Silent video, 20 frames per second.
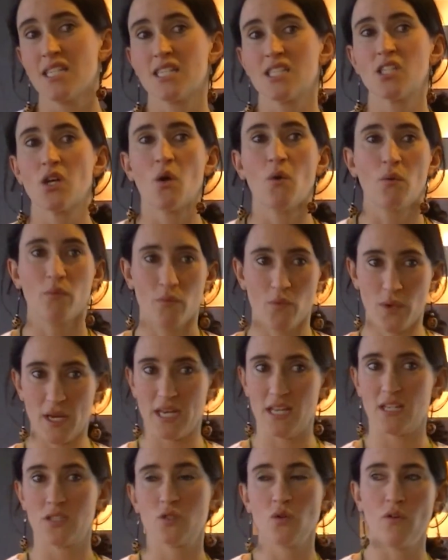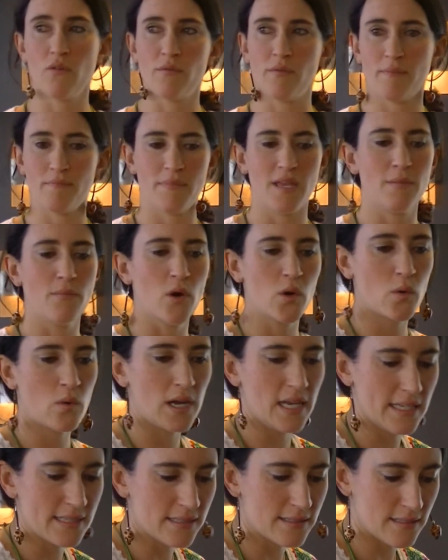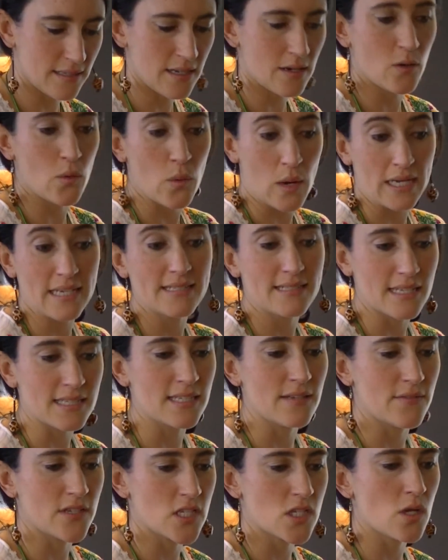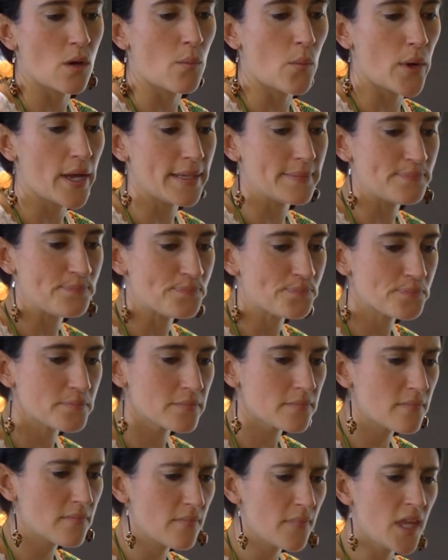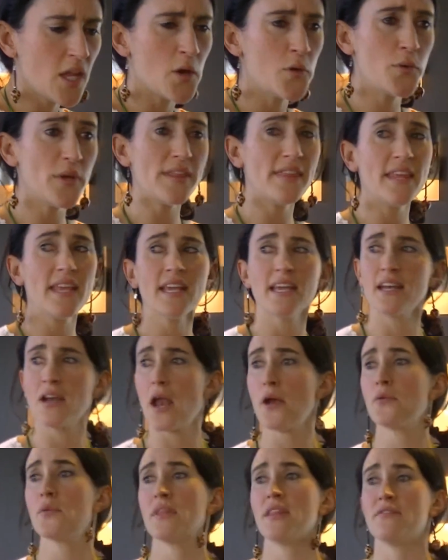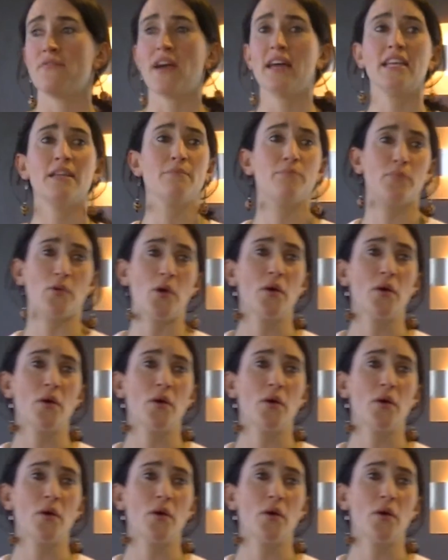So we need to be more qualitative in some way. Rethinking and redefining